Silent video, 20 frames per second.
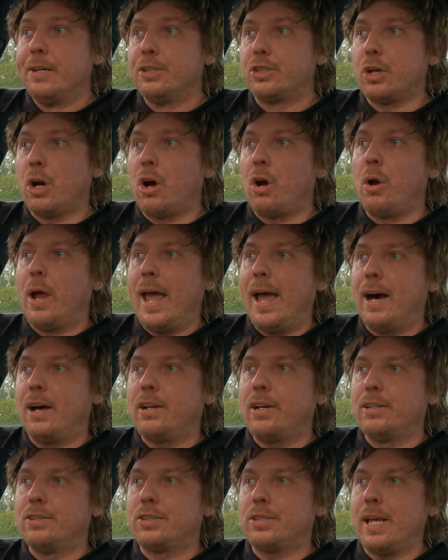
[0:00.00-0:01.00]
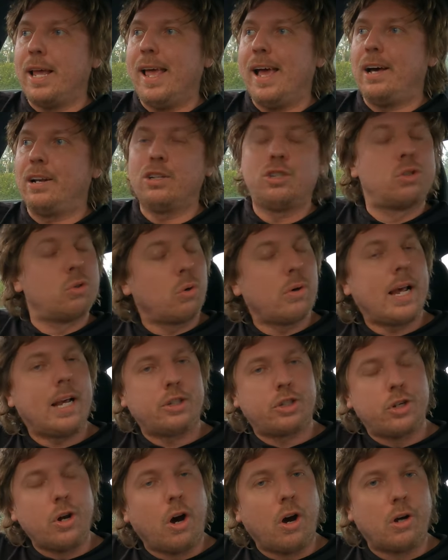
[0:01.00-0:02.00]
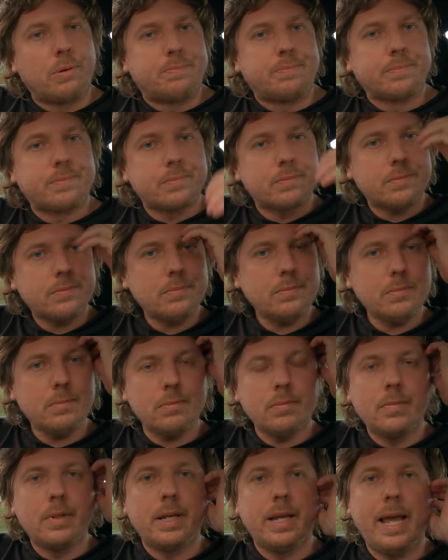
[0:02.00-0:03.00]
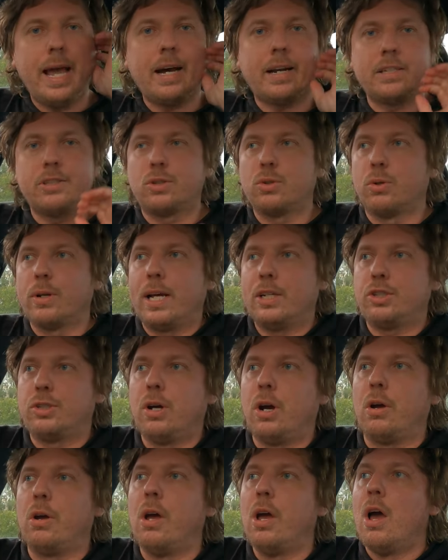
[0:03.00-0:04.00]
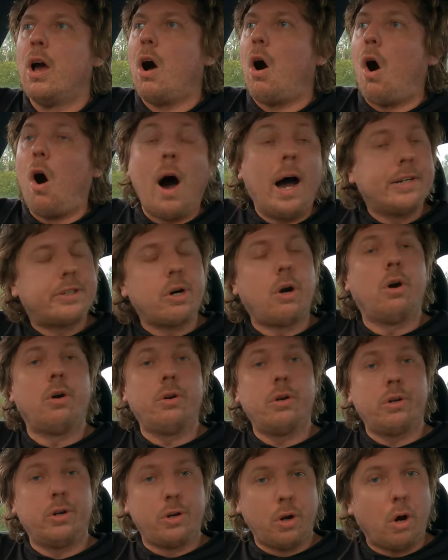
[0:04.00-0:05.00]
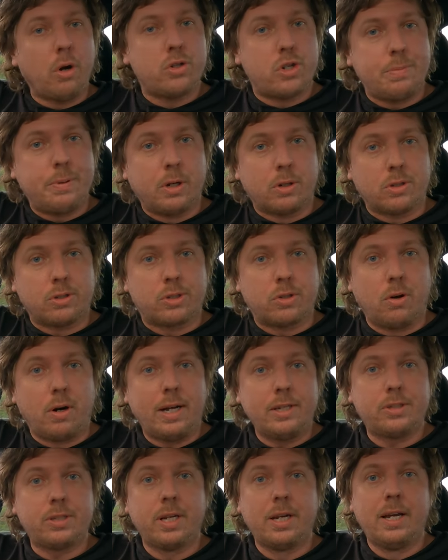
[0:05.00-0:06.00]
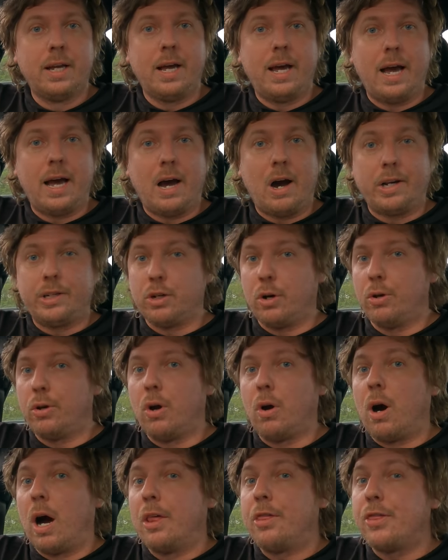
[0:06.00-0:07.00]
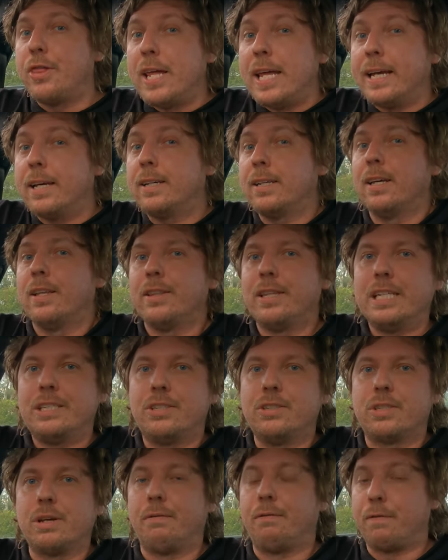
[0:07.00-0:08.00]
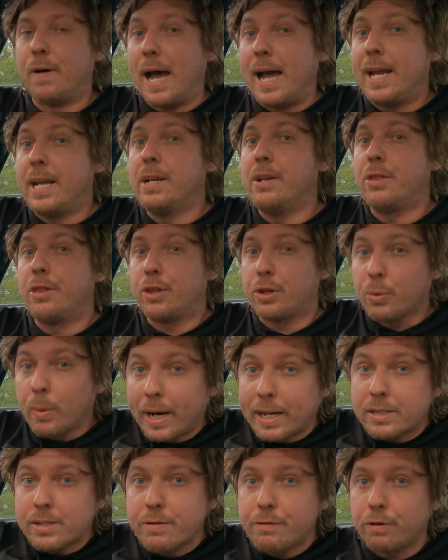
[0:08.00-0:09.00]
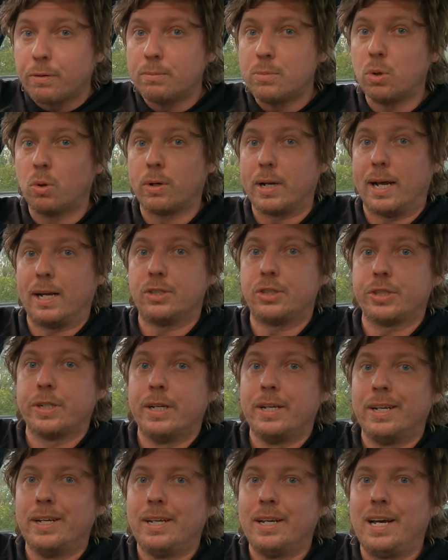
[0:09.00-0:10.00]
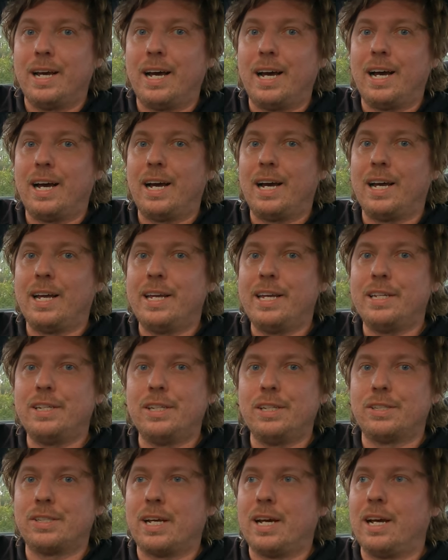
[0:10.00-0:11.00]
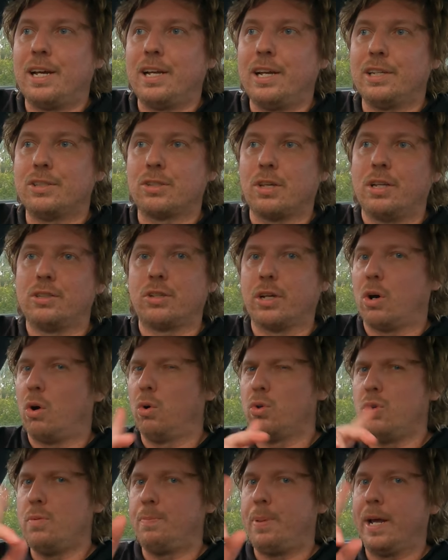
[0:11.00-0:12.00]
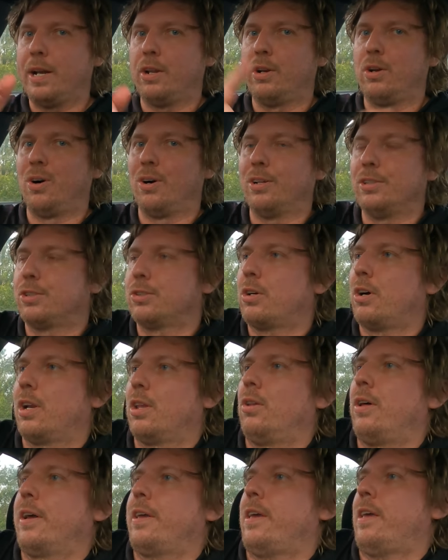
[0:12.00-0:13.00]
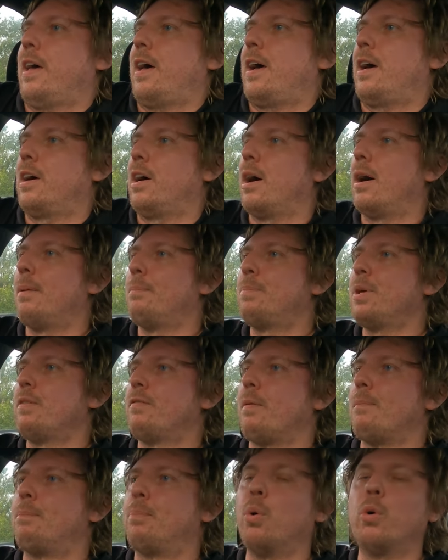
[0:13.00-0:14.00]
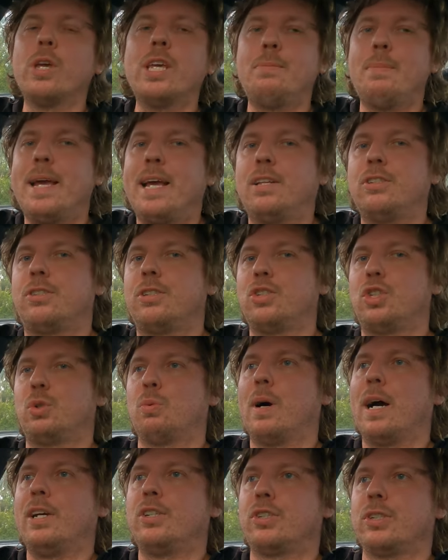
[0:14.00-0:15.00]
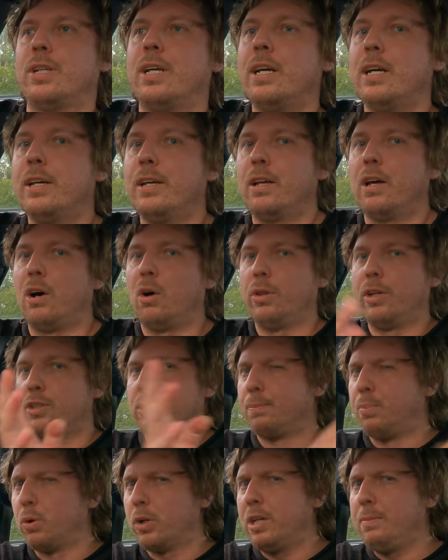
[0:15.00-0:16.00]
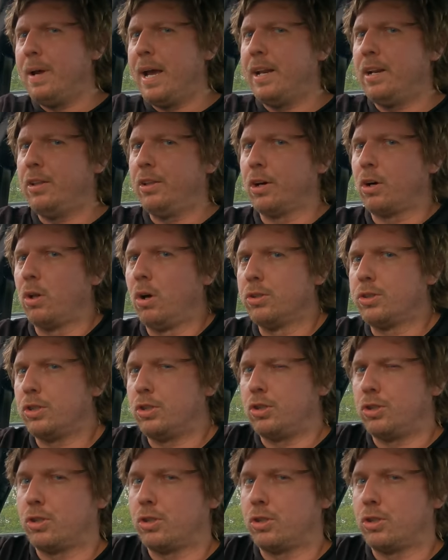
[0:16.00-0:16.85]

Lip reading: So how does DoorDash know? How does DoorDash know? I don't know, to be honest, guys. I don't know. I think this is a vain threat from DoorDash. It's like, oh, you better not. It's kind of like a bit of a boogeyman situation. Oh, there's a boogeyman in the closet.